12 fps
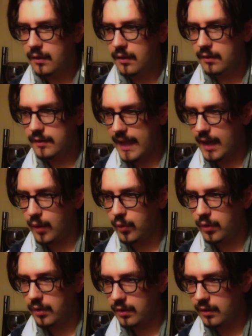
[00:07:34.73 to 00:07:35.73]
Now,
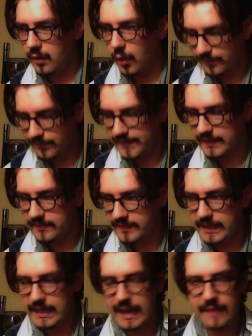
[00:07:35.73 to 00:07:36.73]

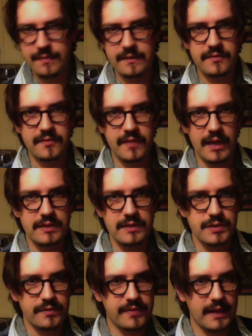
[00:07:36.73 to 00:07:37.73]
obviously at this stage
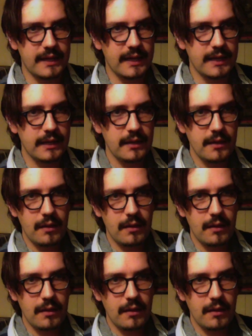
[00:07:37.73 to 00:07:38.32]
you're thinking,